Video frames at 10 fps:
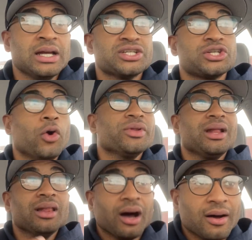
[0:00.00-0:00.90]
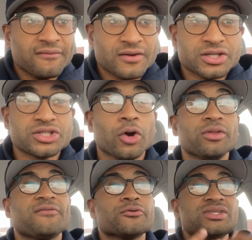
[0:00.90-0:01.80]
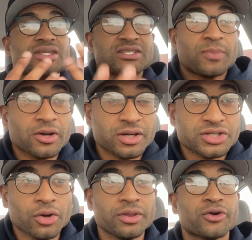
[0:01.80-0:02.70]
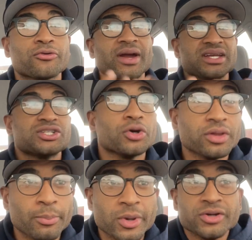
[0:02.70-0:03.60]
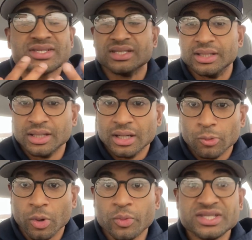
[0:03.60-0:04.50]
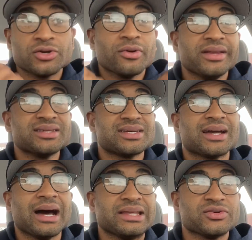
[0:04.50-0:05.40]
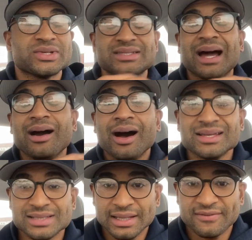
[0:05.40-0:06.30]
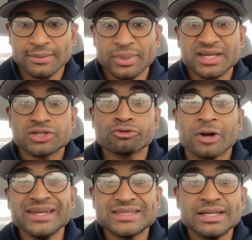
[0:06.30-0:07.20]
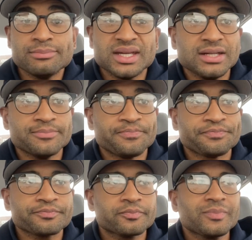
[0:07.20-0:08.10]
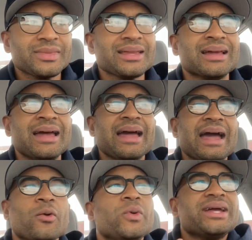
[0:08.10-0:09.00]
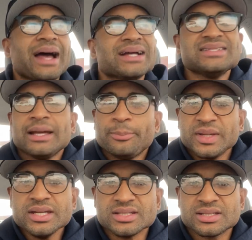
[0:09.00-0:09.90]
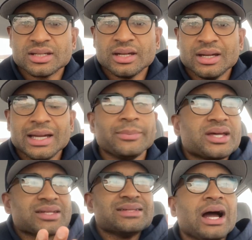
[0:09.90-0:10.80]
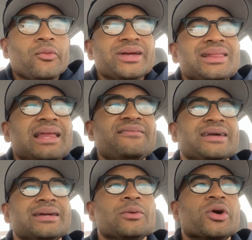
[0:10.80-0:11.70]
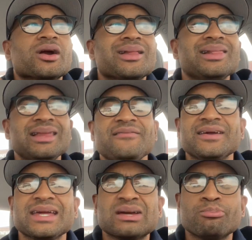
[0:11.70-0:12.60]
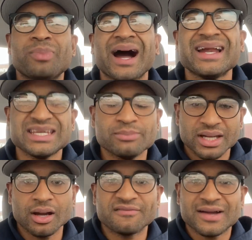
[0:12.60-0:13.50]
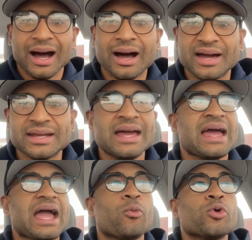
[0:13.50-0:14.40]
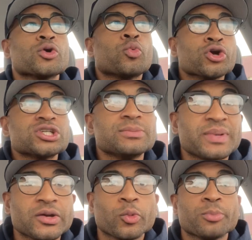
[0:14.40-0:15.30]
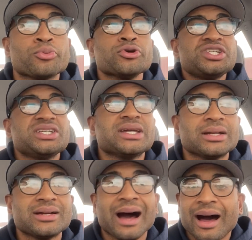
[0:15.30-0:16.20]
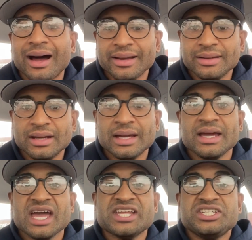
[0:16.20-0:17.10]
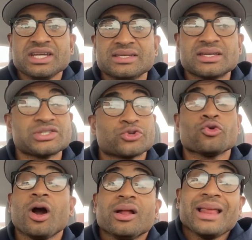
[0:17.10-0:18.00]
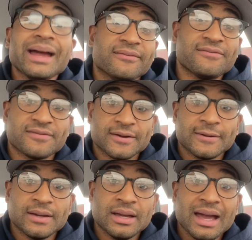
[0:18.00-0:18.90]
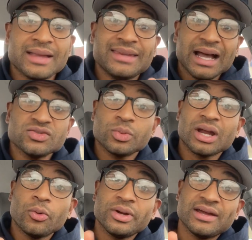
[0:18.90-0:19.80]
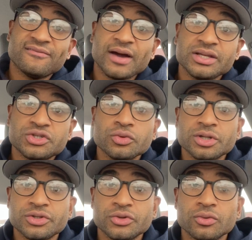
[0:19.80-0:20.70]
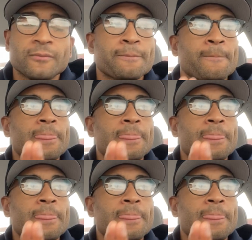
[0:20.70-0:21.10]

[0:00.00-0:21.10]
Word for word: Show the love, show the fruits of the Spirit, show the grace, show the mercy when we surrender to God. So it's not us living, but it's Christ in me. And we can actually have peace because now we living, we're a living embodiment of God and we're worshiping, we're preaching God and Jesus through our life. And that's what I want to invite you to do.